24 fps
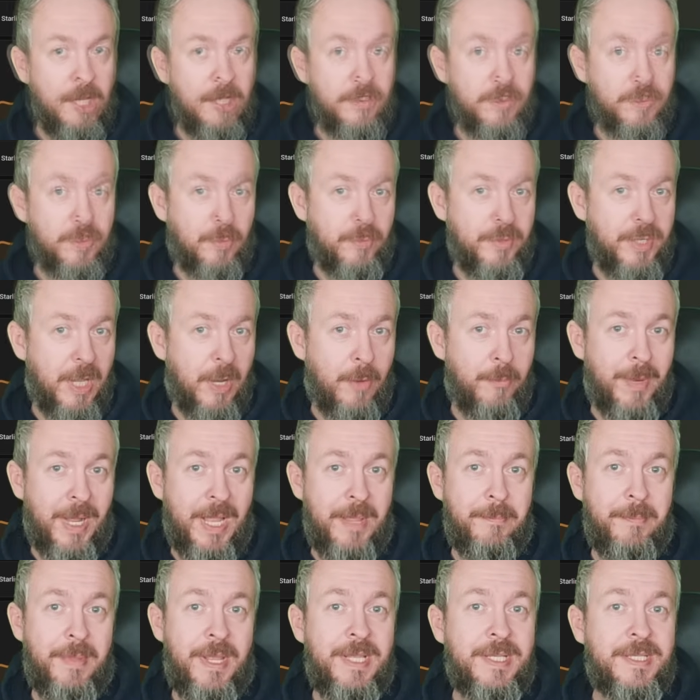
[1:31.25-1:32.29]
so now
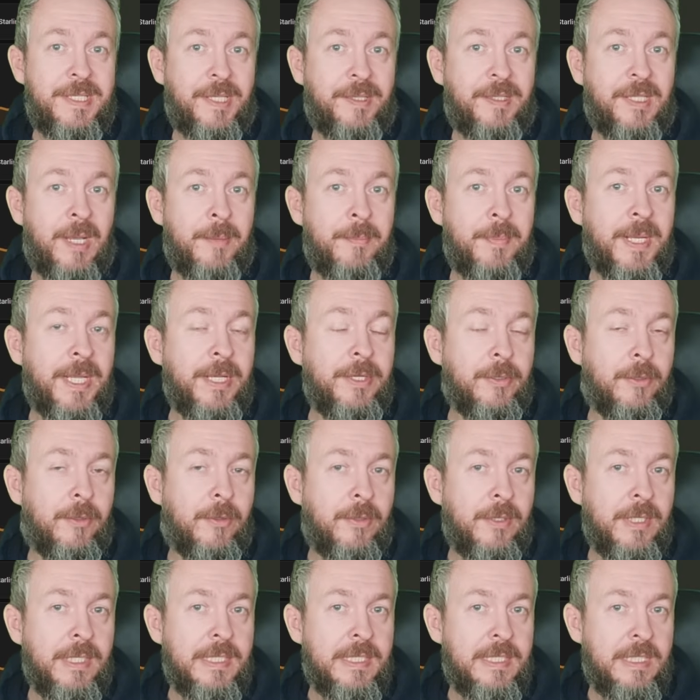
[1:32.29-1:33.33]
my main setup can
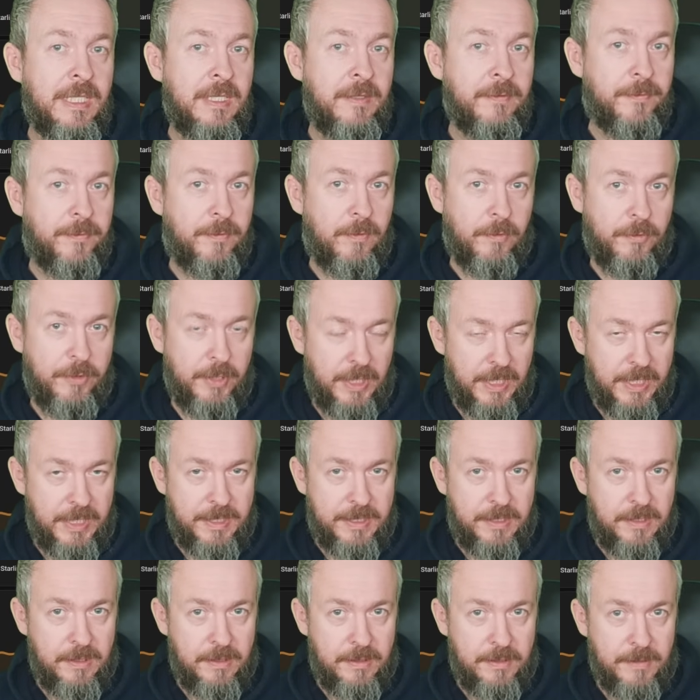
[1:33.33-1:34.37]
only see full
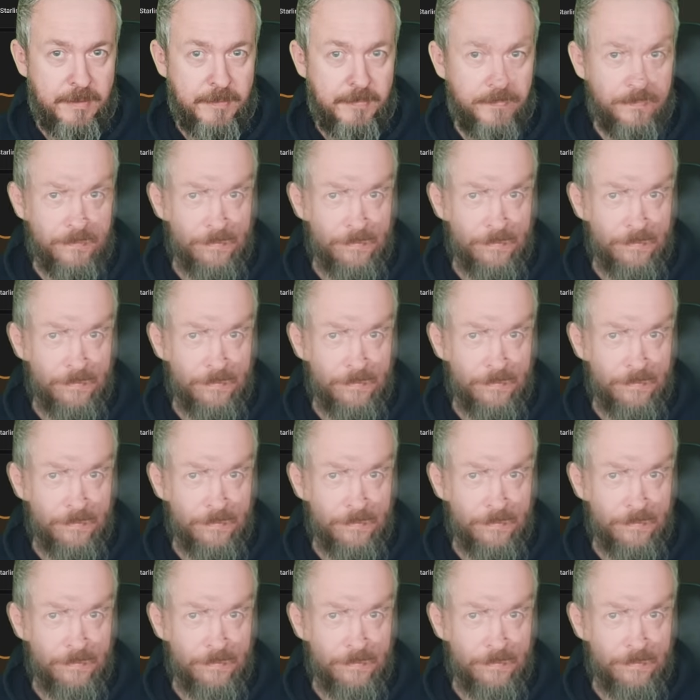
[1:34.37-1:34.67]
releases.